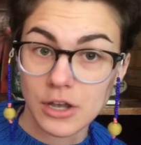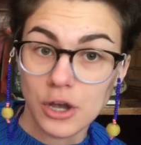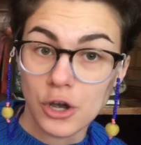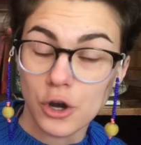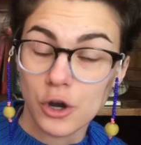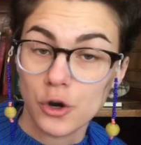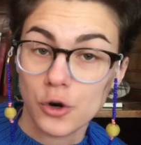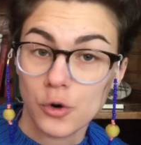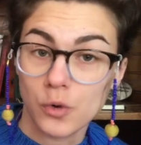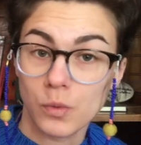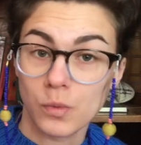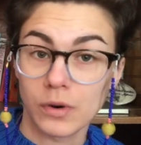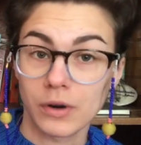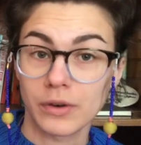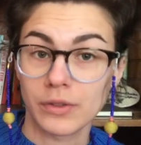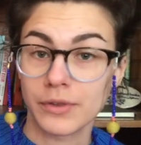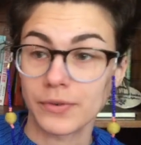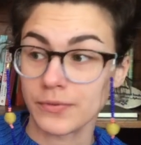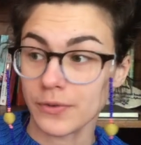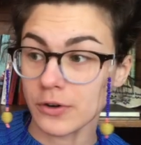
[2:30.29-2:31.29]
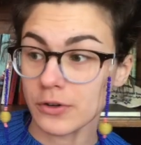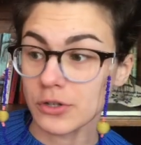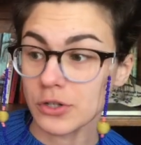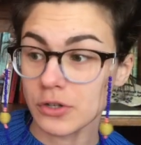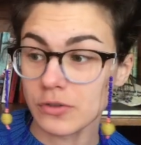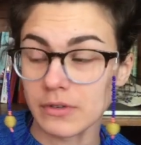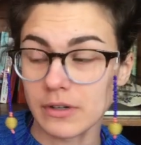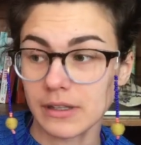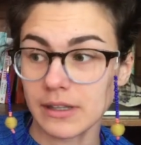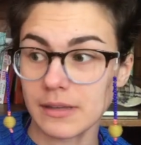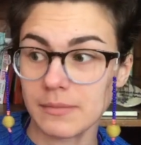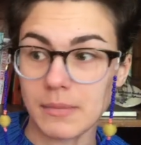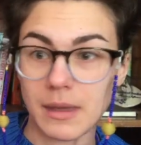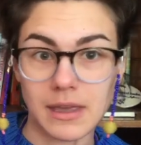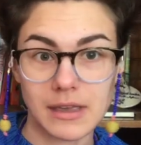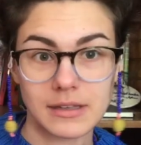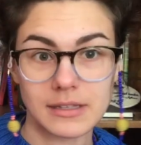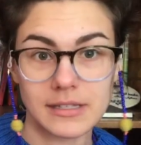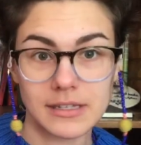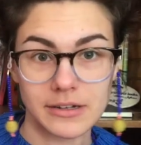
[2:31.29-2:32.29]
who were the first to really
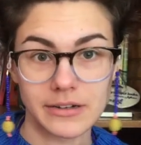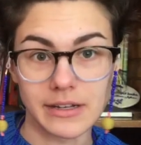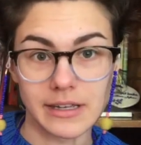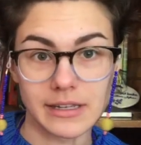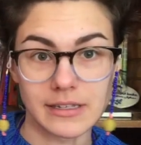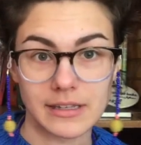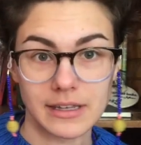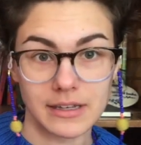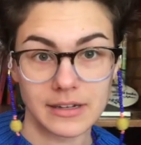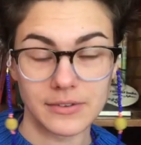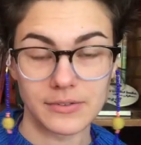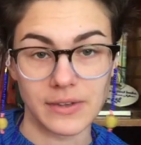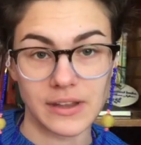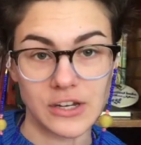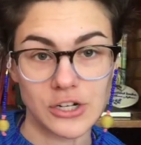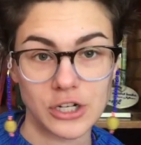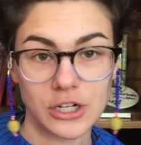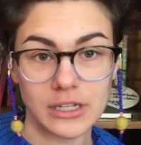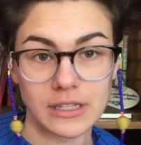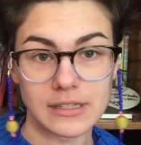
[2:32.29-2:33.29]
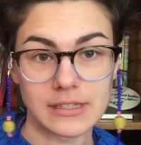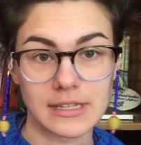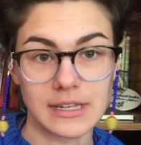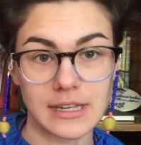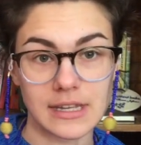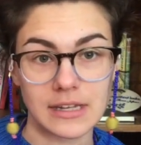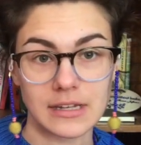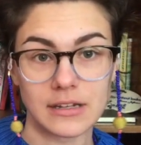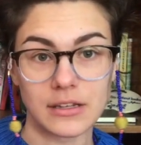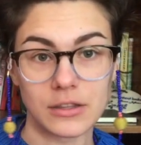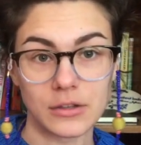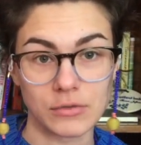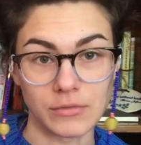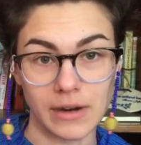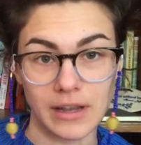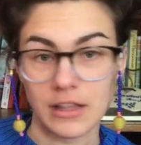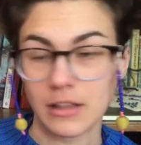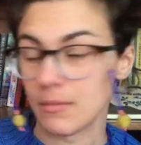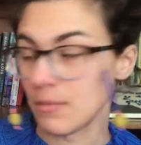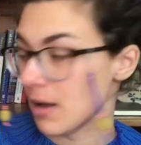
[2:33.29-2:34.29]
make serious innovations in the
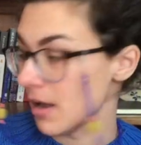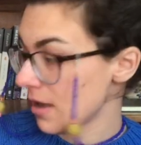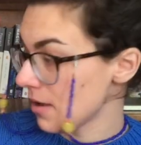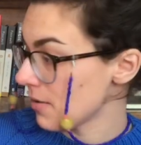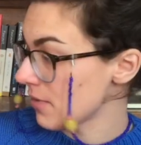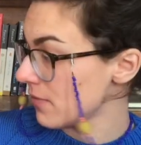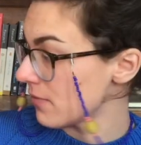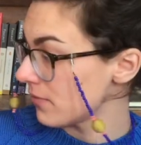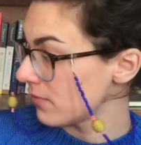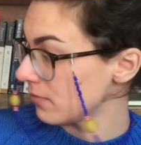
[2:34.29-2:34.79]
realm of